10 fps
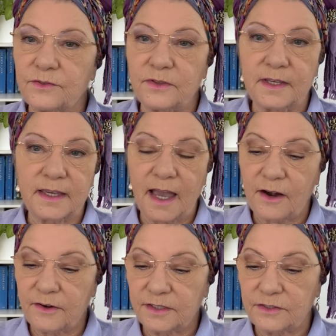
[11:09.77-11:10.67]
or their
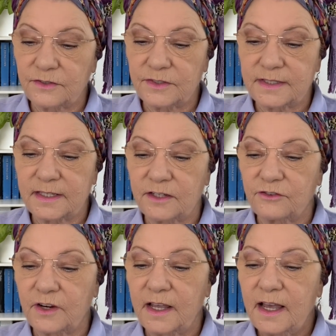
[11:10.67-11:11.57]
character, etc.